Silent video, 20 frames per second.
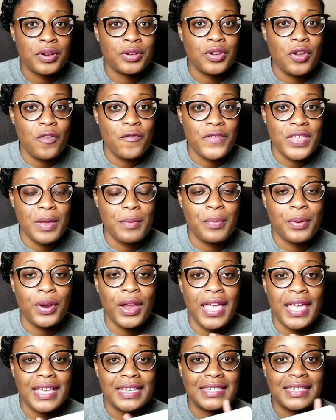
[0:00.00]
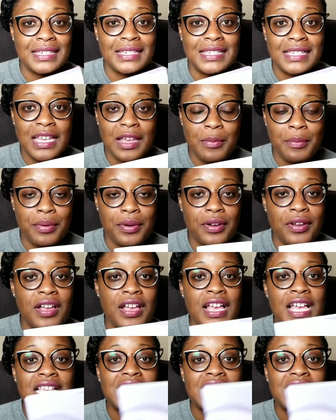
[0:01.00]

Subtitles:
November, and December,